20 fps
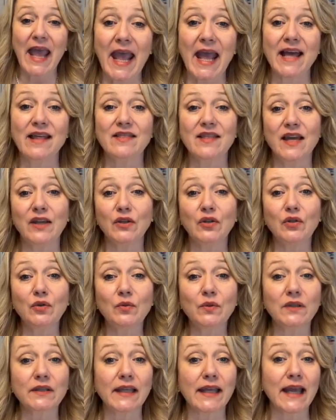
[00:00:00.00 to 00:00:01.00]
And then you
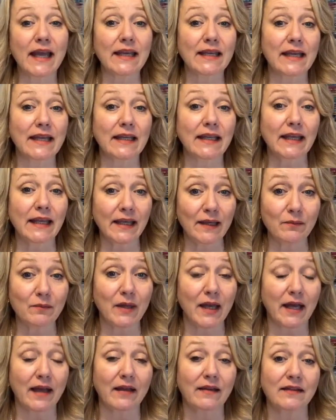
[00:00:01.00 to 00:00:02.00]
will get an
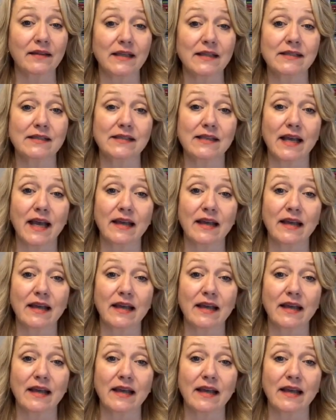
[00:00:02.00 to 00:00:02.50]
email that's